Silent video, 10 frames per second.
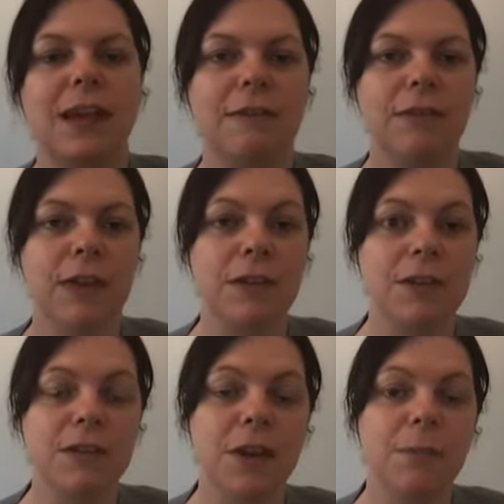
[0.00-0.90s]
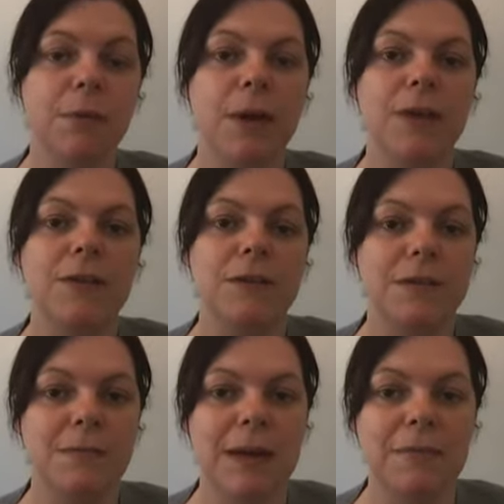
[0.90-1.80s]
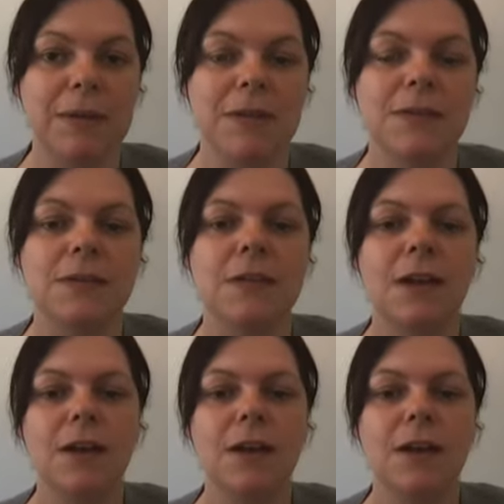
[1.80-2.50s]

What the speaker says: if the other side proposes amendments.